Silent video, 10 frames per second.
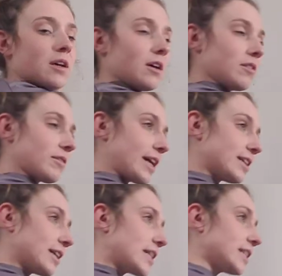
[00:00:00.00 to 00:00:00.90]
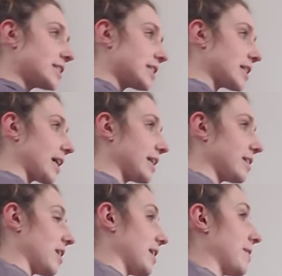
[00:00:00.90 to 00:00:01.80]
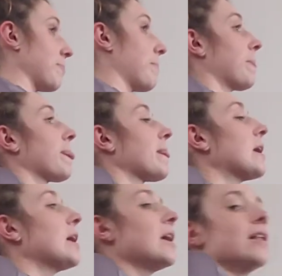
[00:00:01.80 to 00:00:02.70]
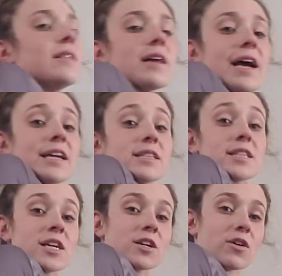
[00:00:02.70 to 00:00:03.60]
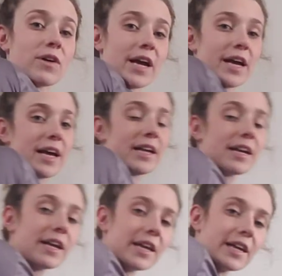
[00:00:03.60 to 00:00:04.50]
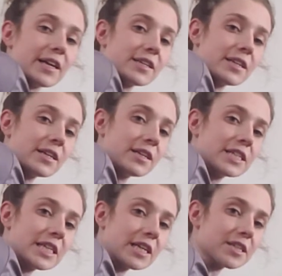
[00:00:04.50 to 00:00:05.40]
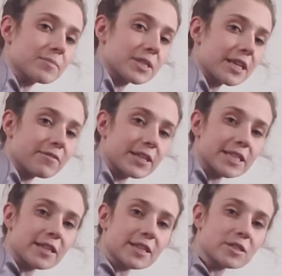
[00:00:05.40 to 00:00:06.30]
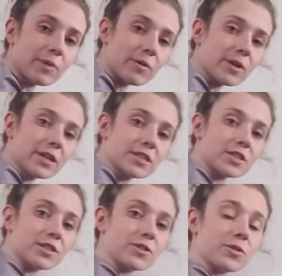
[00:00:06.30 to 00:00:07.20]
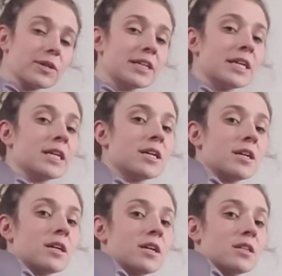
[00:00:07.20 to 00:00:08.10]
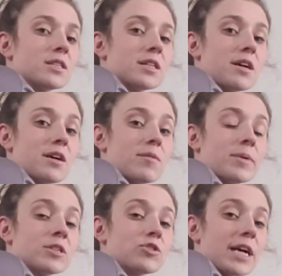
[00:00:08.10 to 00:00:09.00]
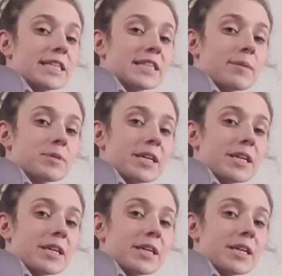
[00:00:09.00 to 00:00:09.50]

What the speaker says: All right, and slide it on up. Let's go ahead and stay facing this way. We're going to do some tricep